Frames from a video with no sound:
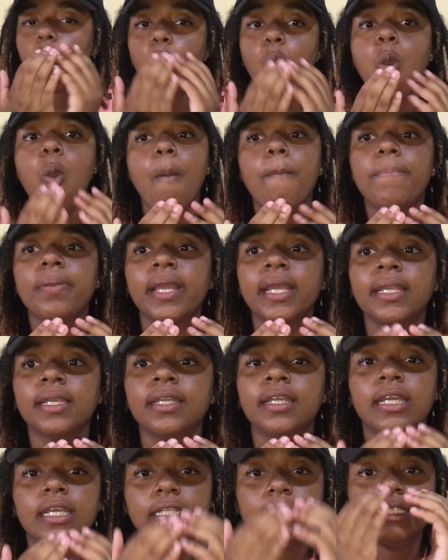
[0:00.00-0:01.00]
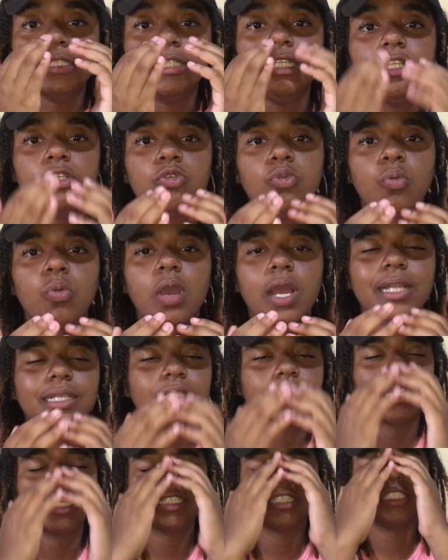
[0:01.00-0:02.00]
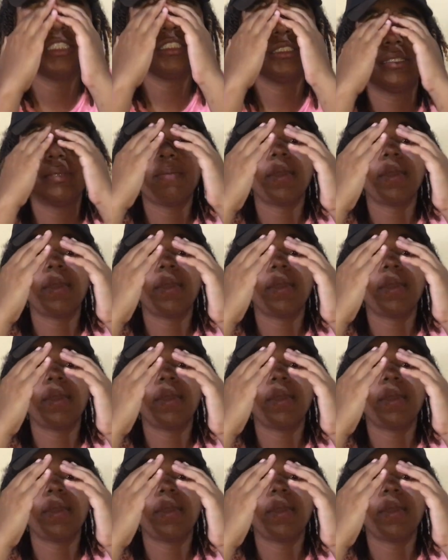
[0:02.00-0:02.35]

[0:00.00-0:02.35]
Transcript: open the door. And, like, the